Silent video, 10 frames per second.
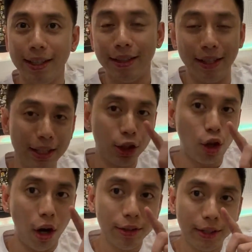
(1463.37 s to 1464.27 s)
This
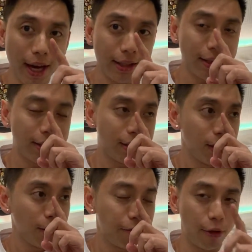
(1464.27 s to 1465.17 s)
contest
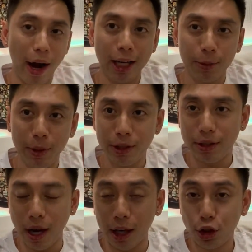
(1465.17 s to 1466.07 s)
for
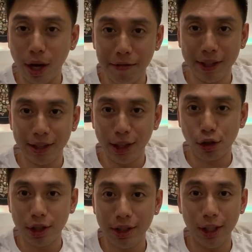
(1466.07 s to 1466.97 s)
experts, uh, traffic
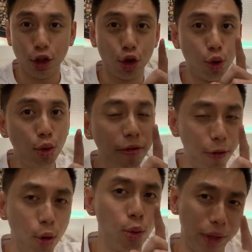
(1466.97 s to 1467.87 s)
secrets, is two
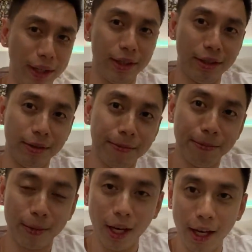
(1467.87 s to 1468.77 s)
full weeks
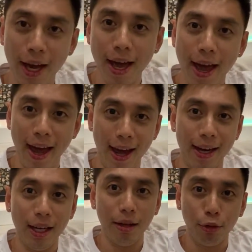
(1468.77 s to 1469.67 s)
okay?
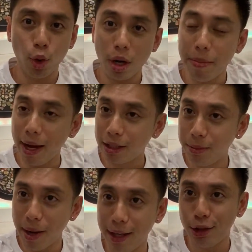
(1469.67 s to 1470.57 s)
And if you want to
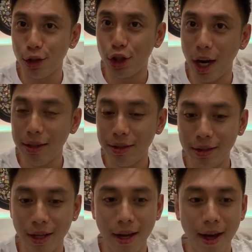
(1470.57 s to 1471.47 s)
maximize your
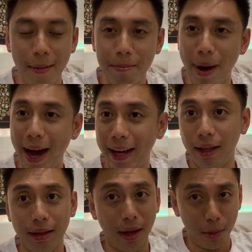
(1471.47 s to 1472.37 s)
chance by,
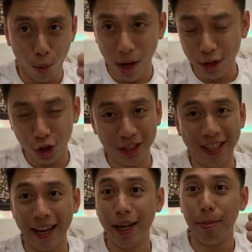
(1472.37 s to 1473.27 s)
number one, just
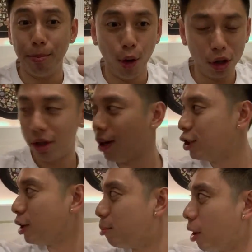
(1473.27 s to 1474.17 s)
getting a book. I
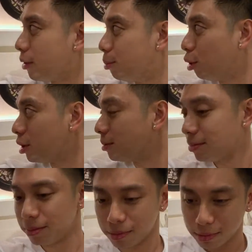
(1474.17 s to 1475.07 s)
should have brought the book.
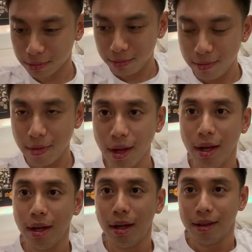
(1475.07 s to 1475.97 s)

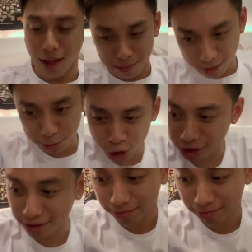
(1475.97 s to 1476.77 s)
Let, let me just